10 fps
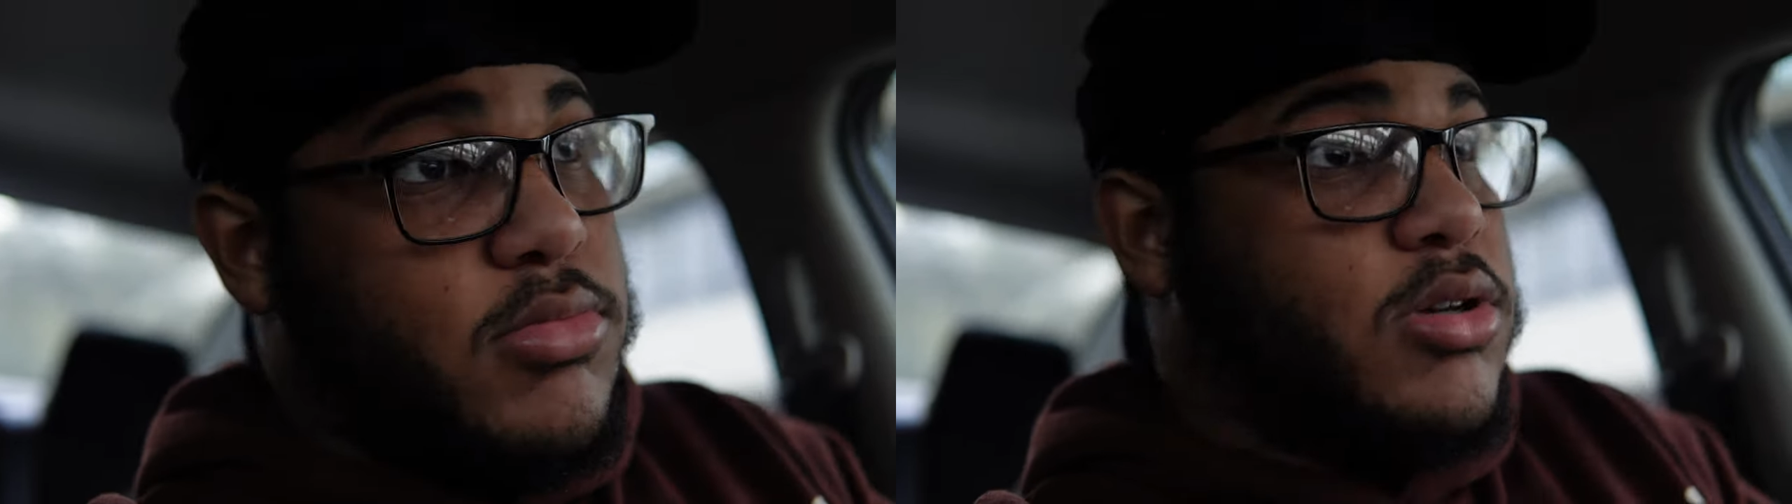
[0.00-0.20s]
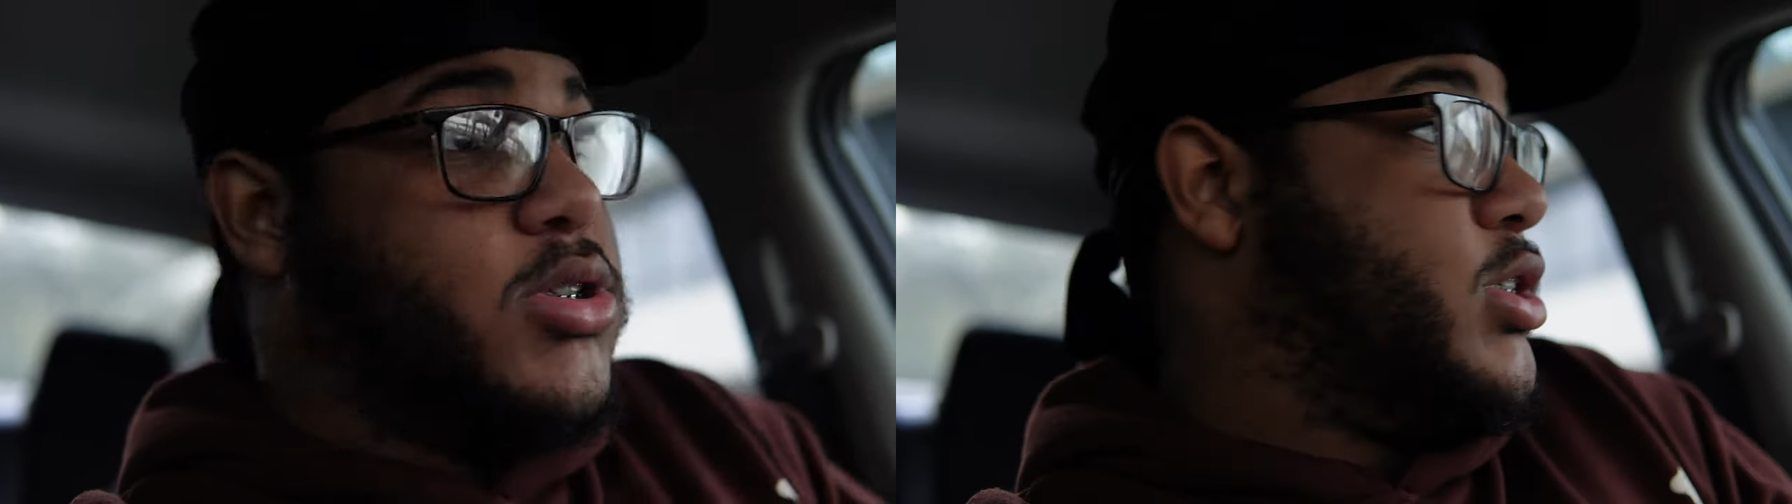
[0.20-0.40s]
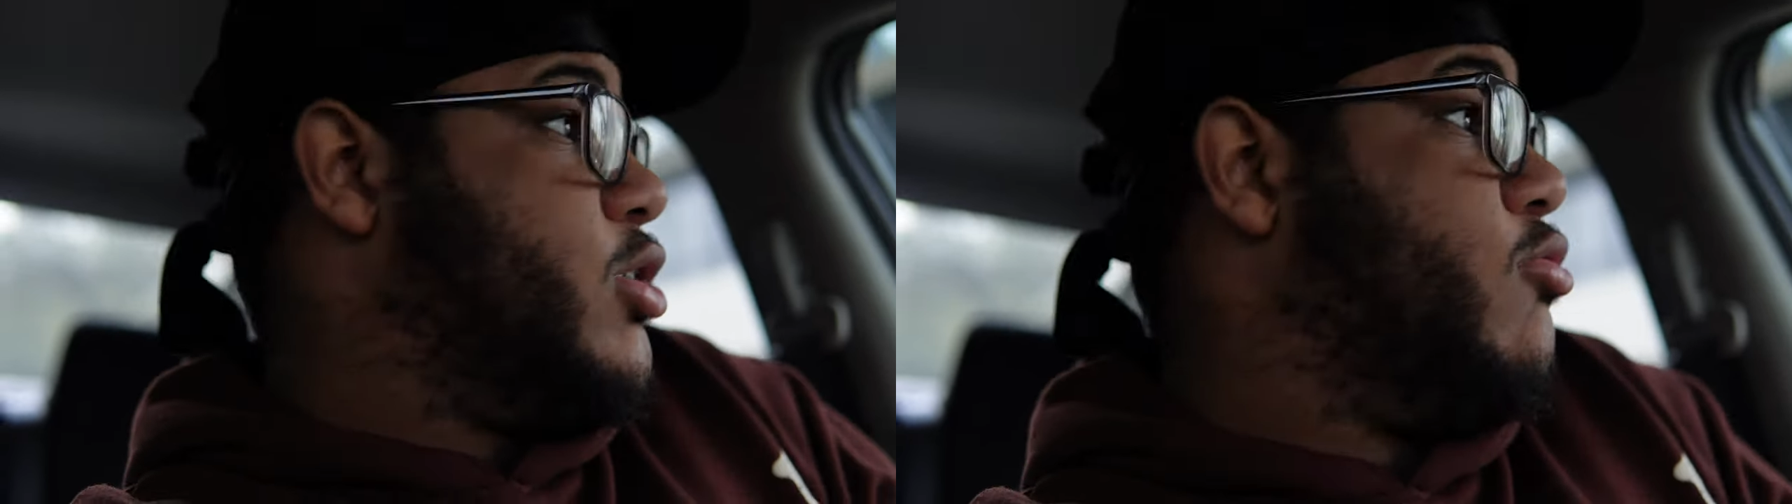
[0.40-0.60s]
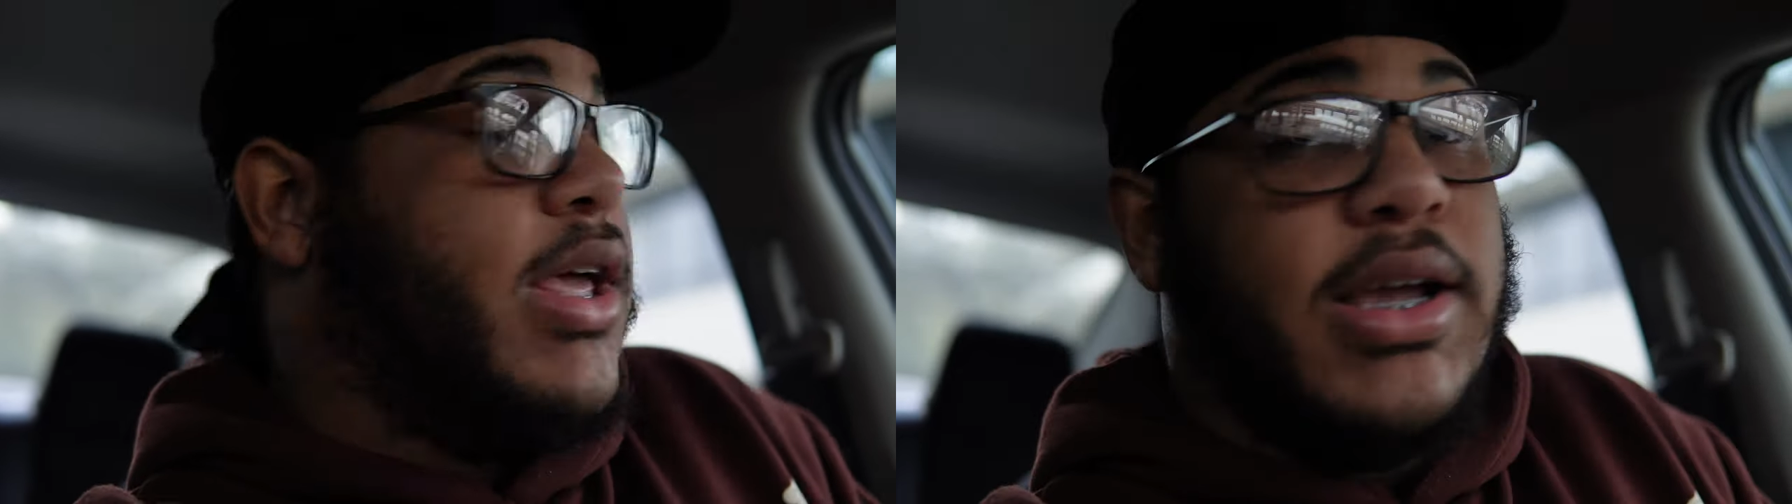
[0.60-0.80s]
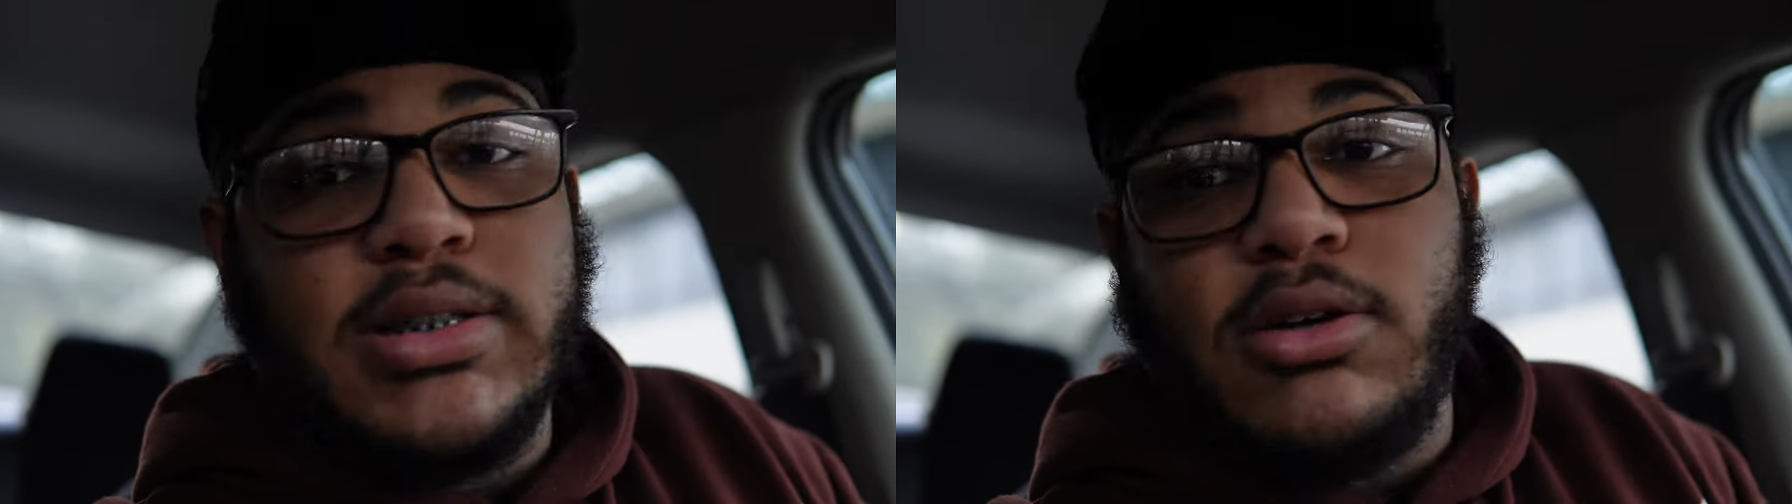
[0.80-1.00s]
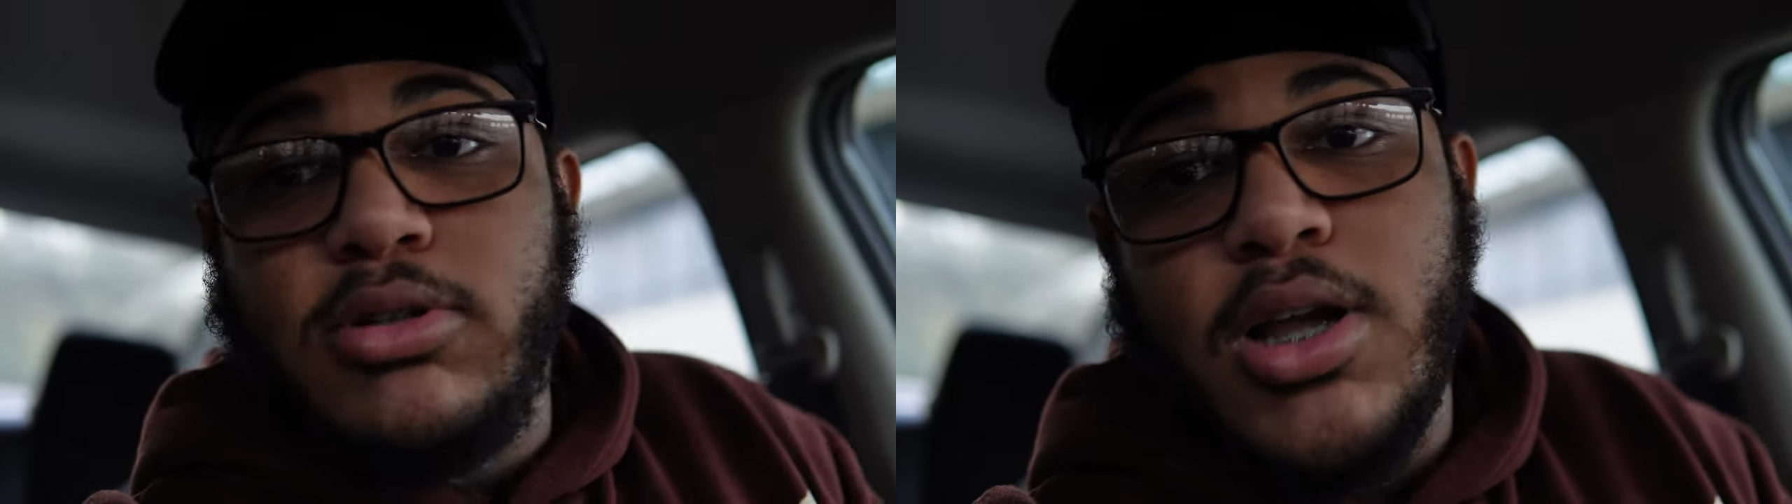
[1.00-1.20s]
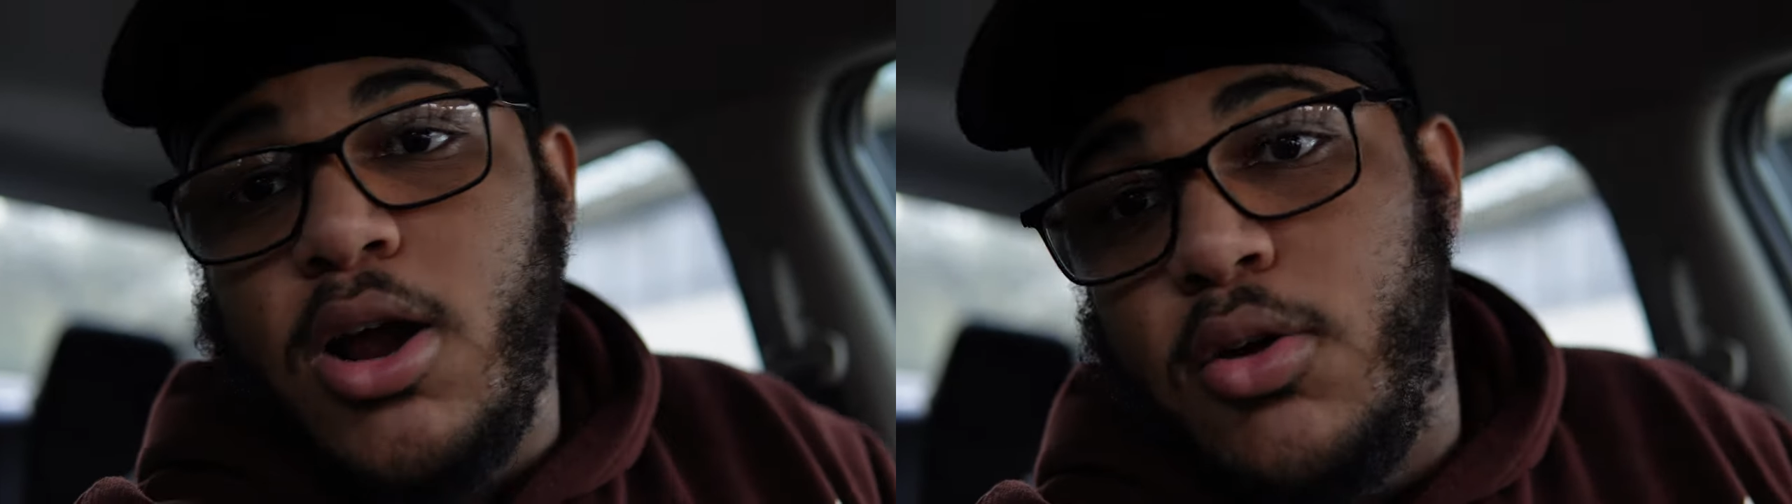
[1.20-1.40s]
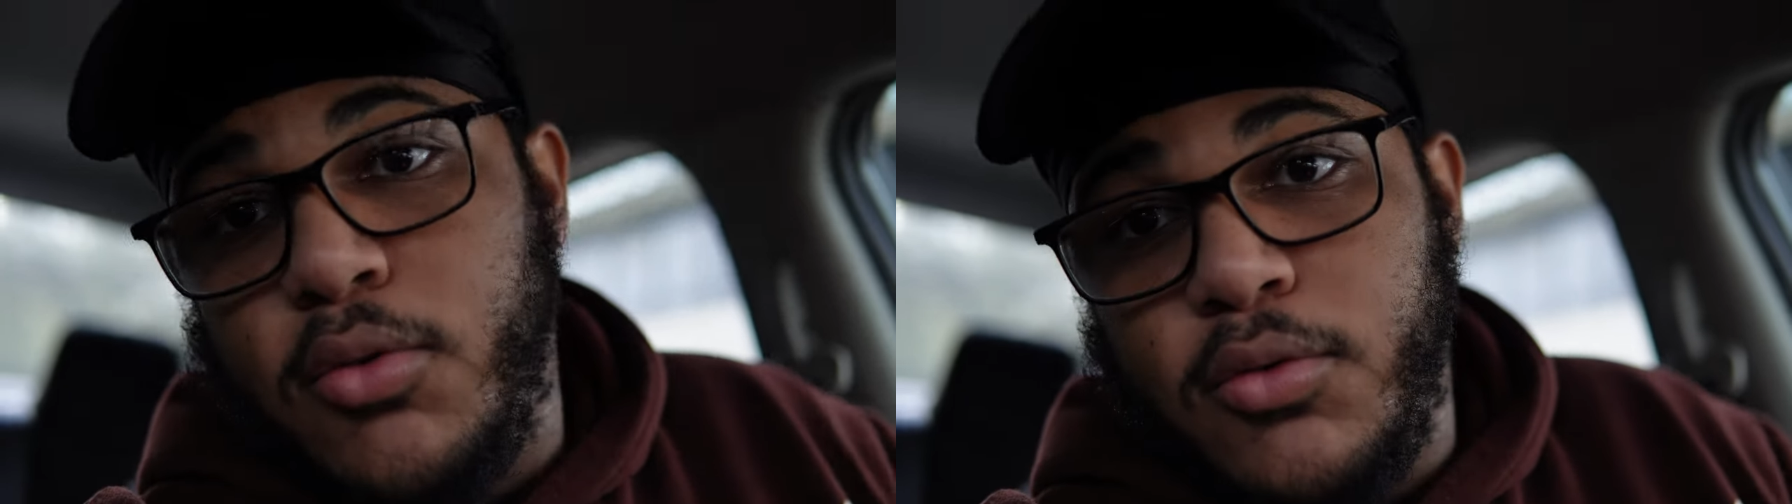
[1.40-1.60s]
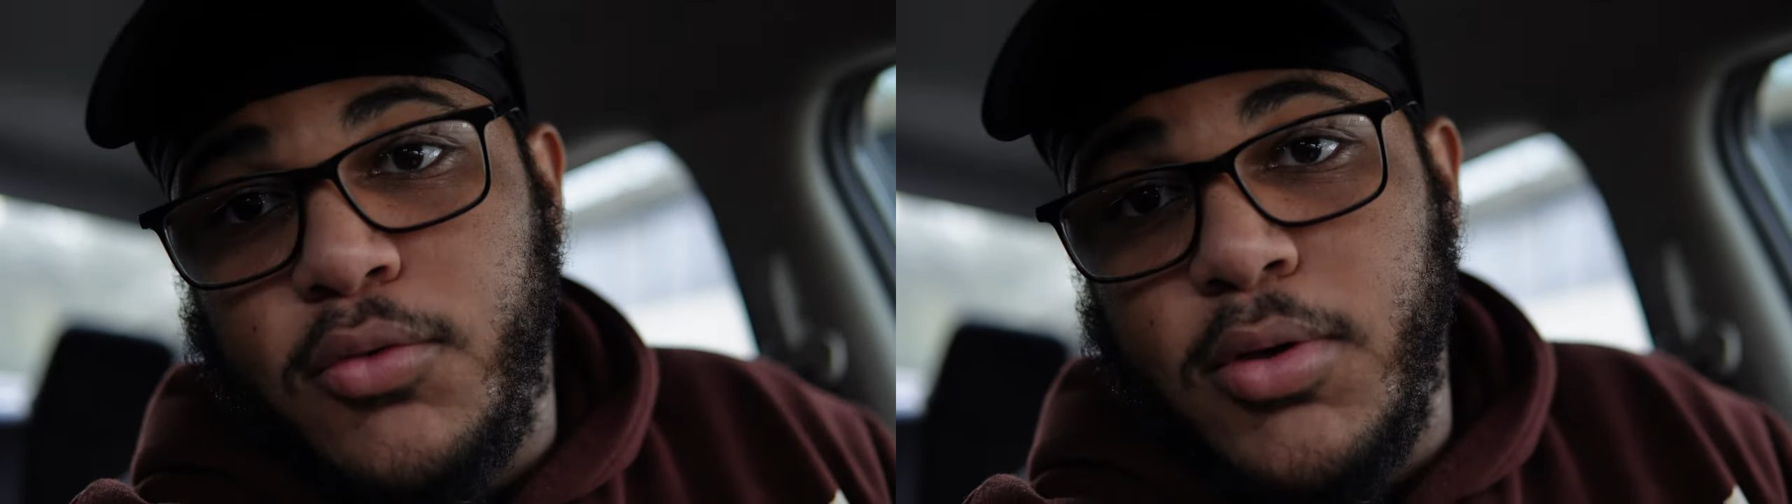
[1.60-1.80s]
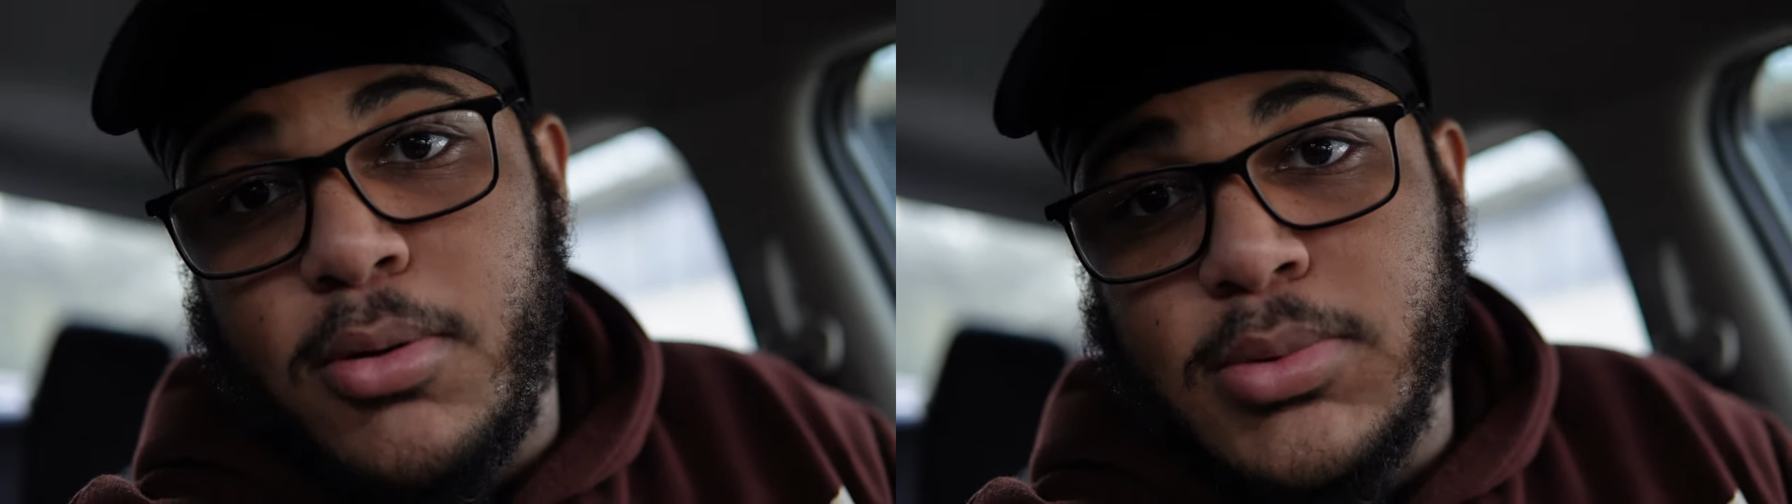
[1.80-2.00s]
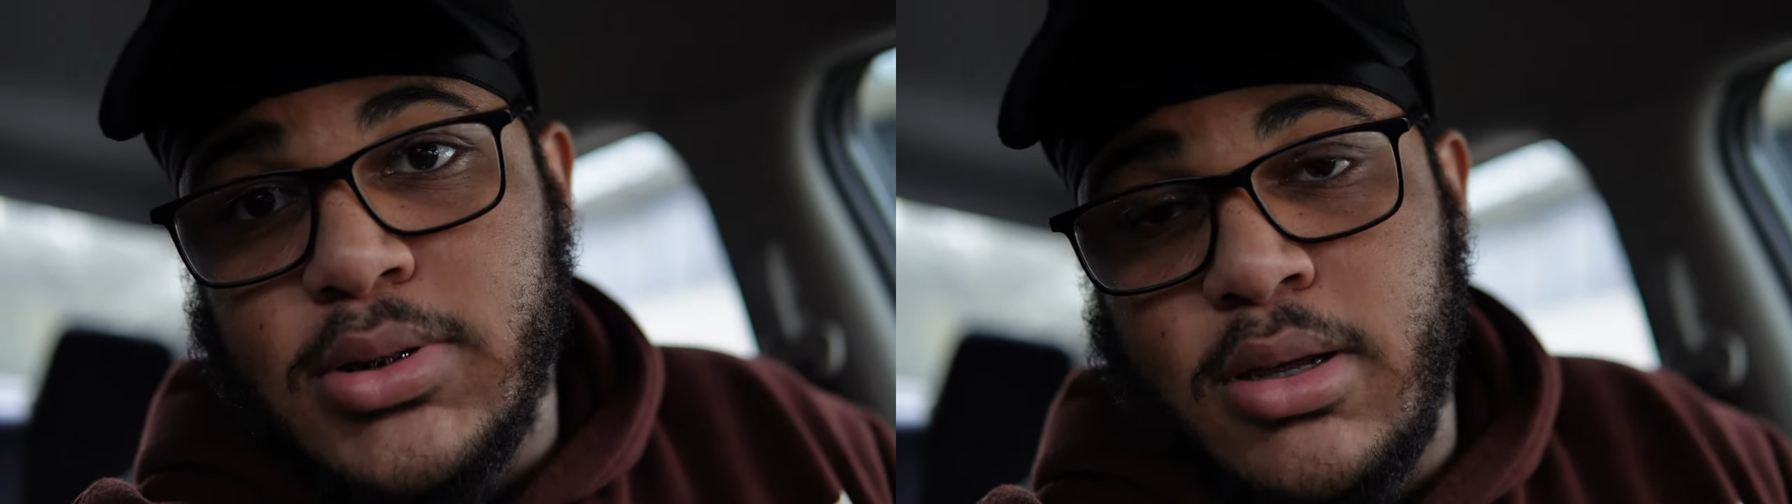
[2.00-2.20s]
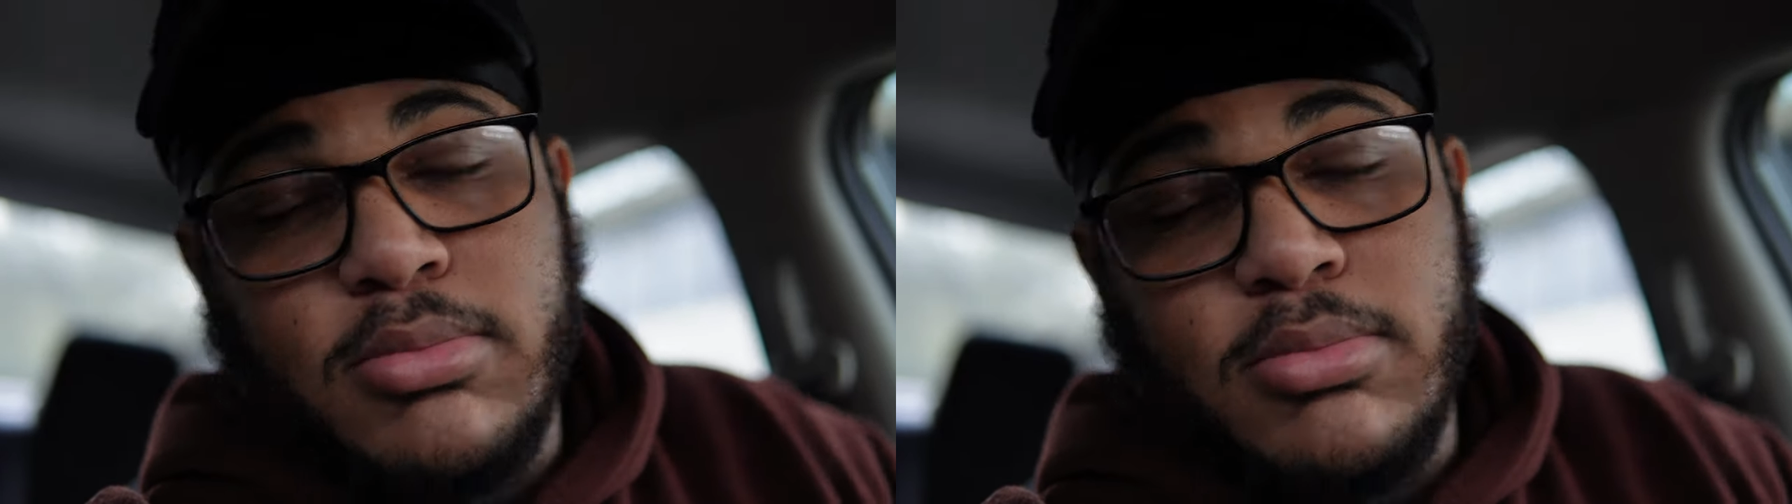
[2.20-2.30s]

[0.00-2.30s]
your, just your legacy on this earth. You feel what I'm saying?